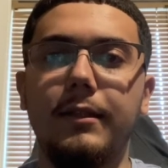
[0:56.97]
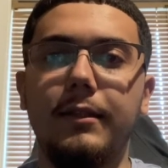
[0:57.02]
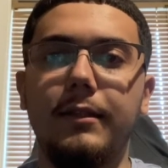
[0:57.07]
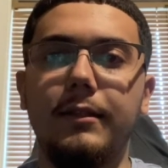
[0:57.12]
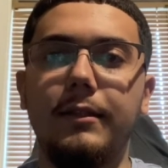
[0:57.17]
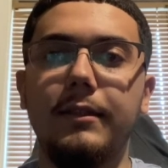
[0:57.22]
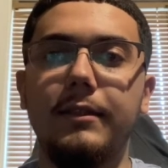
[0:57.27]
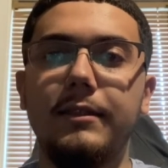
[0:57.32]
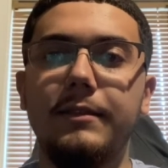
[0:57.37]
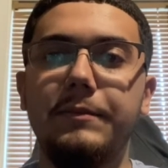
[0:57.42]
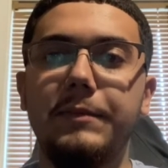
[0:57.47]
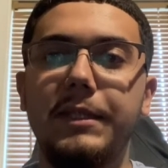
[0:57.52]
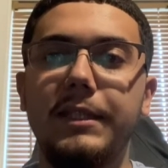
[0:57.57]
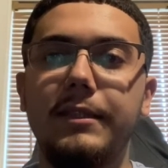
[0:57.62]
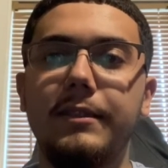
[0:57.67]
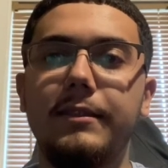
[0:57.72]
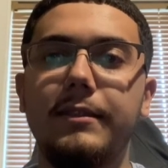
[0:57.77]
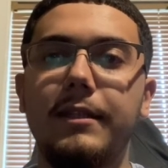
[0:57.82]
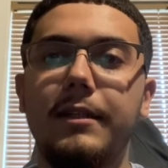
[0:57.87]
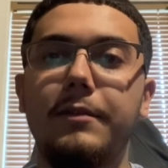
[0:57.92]
This
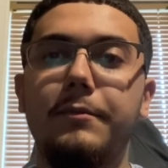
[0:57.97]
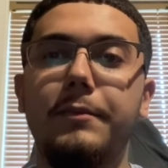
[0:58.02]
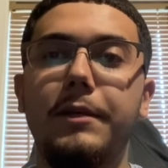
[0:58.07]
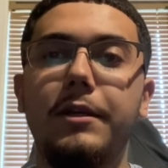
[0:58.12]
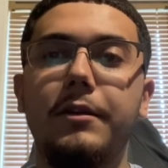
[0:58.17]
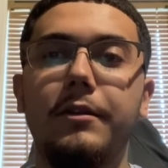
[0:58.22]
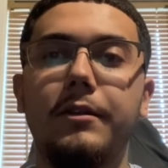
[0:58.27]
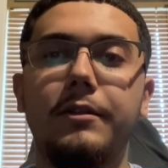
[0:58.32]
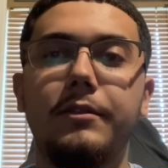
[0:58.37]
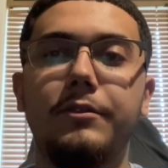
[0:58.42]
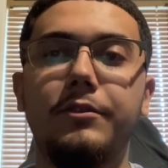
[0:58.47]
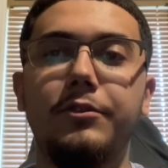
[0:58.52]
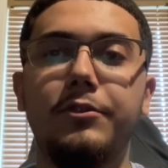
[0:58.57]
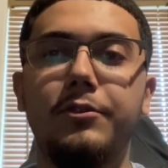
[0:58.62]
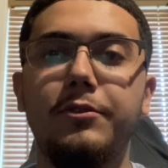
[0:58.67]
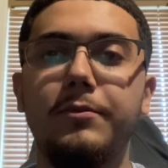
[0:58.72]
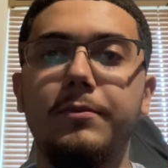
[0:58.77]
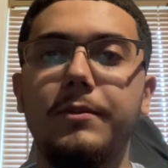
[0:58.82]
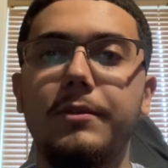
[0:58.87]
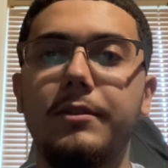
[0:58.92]
means that American
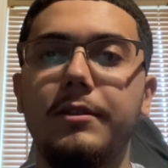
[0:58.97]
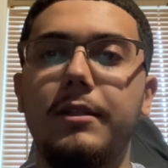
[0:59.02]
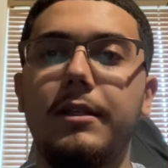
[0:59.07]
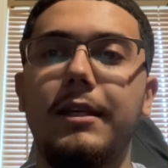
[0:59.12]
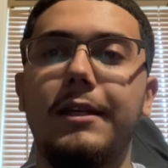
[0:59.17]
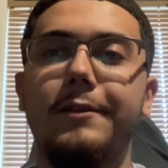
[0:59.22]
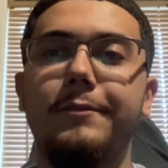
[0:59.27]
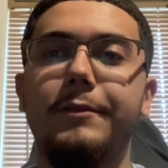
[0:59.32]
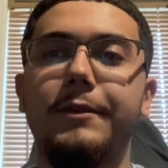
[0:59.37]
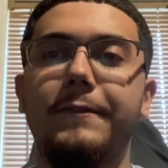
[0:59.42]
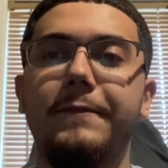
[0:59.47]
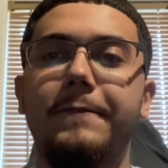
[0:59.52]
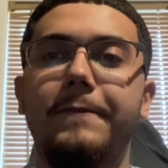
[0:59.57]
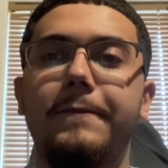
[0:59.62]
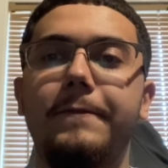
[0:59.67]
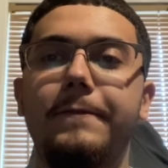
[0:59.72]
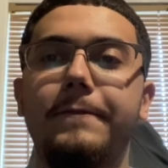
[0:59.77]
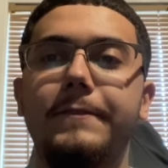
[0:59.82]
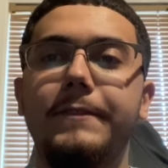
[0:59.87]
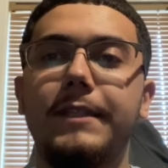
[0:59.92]
troops have been
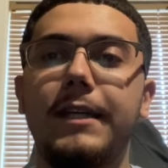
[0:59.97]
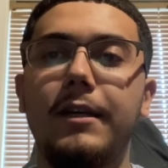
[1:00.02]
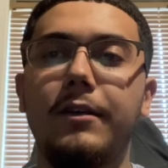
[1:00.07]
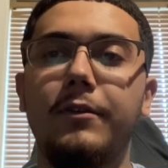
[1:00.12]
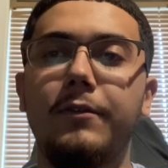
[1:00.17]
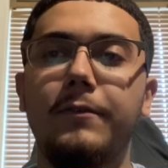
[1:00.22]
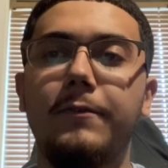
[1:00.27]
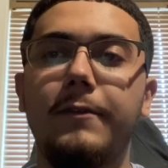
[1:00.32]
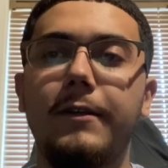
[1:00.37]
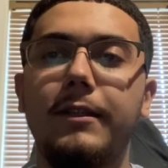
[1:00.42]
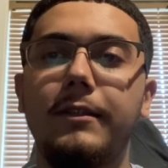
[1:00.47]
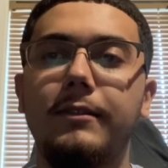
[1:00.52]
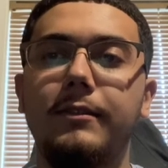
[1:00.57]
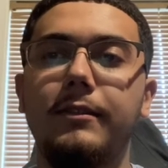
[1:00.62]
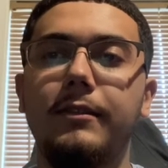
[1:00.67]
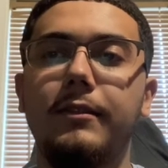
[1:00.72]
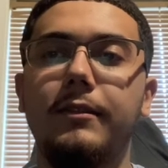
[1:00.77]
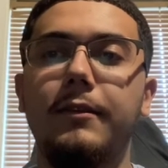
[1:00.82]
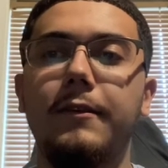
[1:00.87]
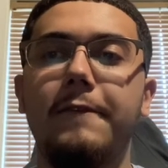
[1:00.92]

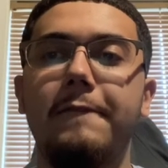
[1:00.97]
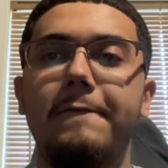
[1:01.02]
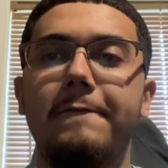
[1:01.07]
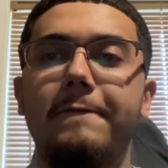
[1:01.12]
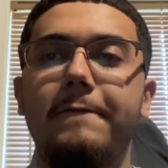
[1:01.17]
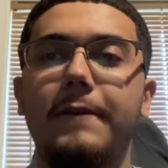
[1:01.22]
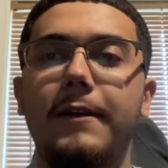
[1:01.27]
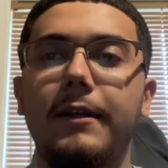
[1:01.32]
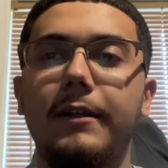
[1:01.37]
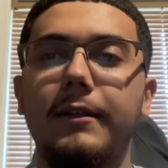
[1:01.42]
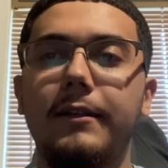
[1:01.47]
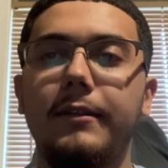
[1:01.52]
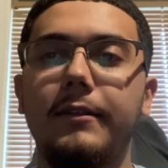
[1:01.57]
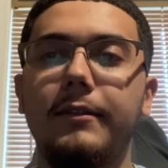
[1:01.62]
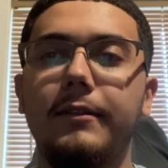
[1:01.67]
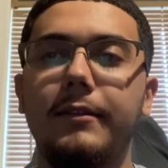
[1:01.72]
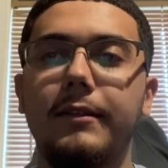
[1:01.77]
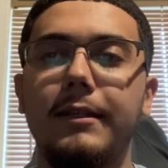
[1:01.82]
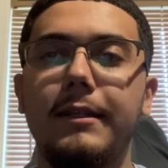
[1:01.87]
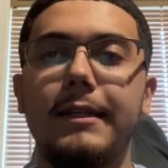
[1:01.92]
sacrificing, fighting,
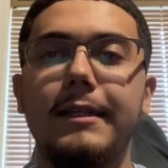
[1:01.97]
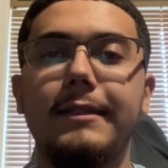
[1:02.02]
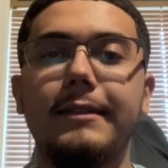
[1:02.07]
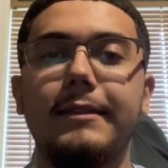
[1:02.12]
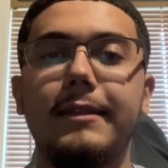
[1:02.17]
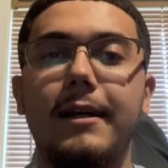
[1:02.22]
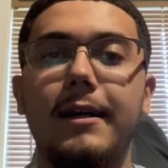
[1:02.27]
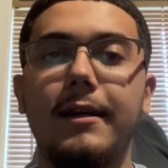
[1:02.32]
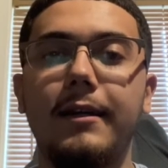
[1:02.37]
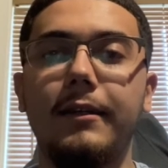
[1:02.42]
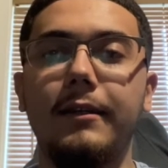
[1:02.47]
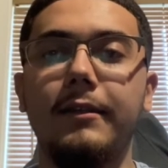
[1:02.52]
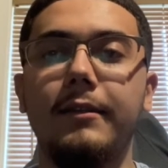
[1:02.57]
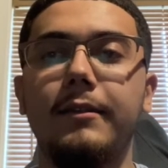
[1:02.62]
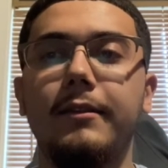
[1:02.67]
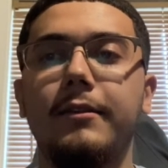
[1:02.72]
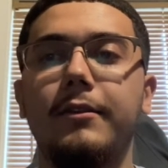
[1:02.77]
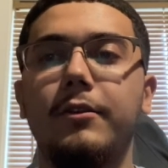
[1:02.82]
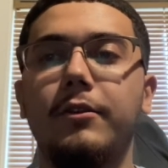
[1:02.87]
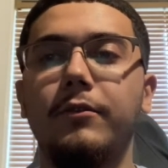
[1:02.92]
and dying
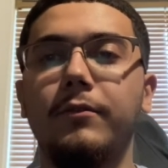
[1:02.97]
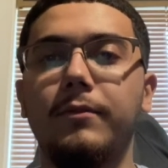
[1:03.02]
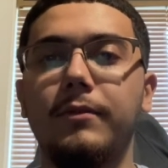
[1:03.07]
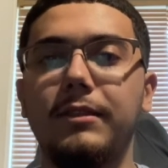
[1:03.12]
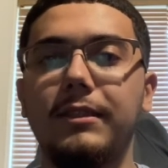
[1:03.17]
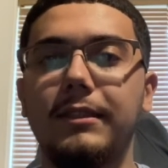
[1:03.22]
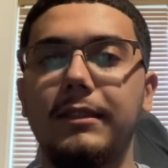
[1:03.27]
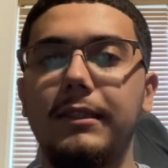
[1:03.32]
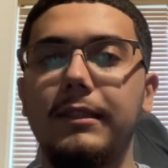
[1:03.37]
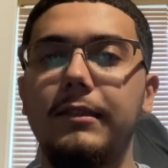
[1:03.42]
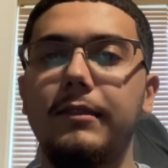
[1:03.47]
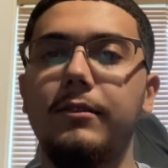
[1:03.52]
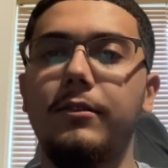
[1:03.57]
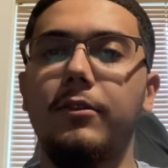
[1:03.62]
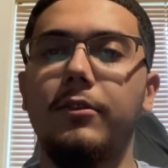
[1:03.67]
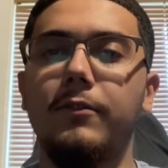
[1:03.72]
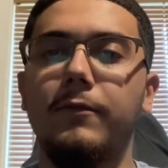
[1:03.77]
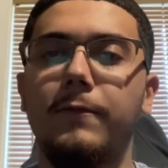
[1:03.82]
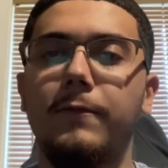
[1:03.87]
overseas on